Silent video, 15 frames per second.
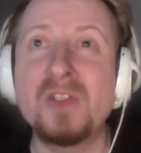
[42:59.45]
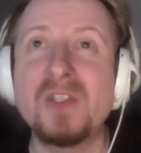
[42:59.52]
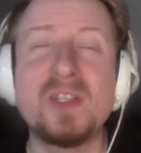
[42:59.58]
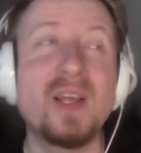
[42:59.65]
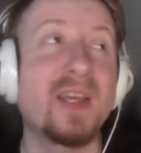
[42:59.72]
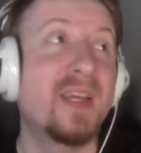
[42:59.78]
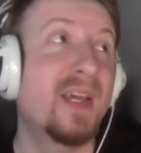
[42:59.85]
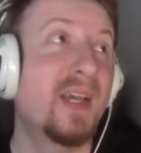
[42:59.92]
I
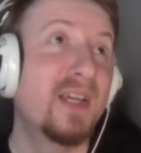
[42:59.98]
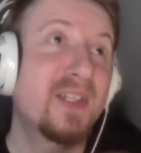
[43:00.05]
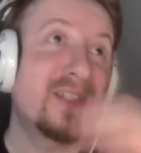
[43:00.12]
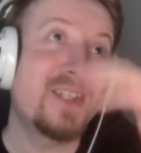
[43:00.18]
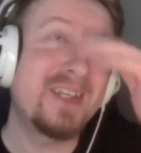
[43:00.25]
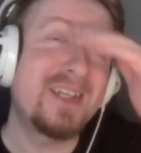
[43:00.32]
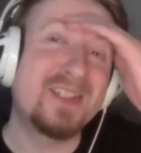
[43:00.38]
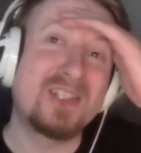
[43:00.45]
was just like,
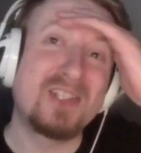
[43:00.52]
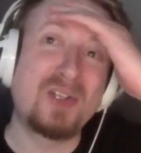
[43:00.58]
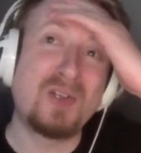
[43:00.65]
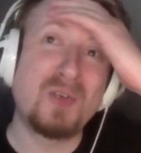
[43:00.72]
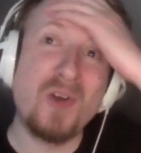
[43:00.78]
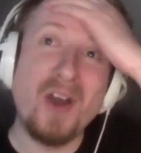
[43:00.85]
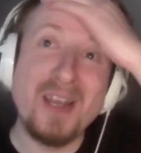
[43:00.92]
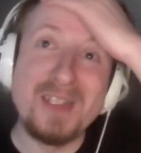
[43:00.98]

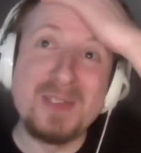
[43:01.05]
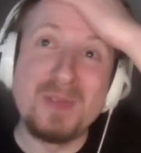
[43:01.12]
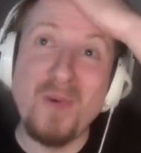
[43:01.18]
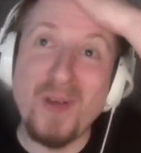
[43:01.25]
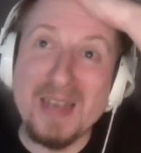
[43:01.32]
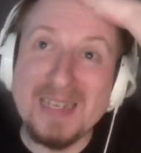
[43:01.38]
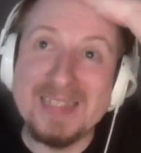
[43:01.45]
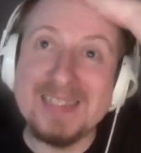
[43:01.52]
Jesus
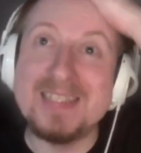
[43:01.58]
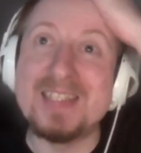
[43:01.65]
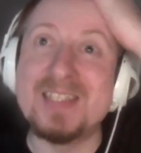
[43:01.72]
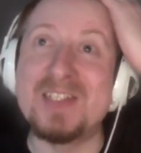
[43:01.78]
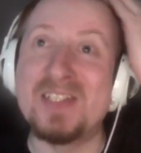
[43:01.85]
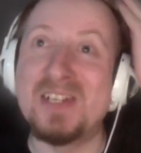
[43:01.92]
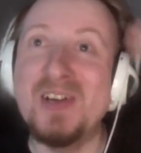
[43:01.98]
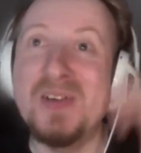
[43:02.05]
Christ, what is
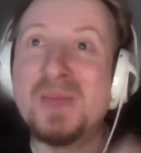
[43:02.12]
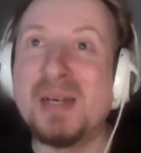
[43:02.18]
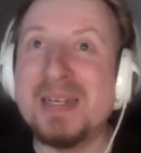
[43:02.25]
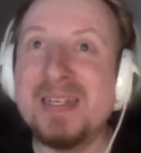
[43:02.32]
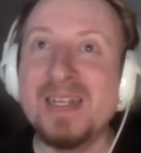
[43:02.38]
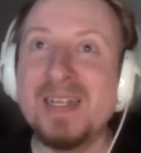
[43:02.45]
this show,